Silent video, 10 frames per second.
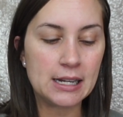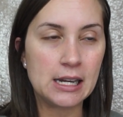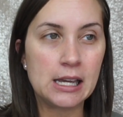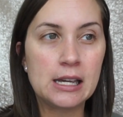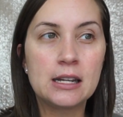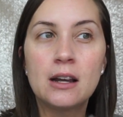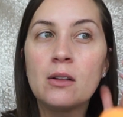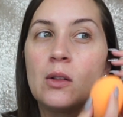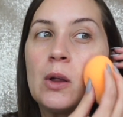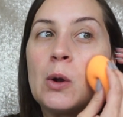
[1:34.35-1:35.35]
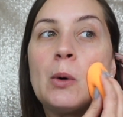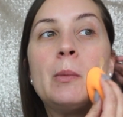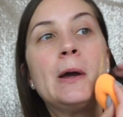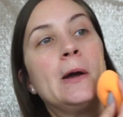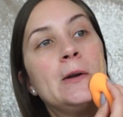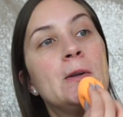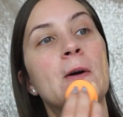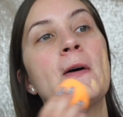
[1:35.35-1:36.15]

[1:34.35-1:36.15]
need a little bit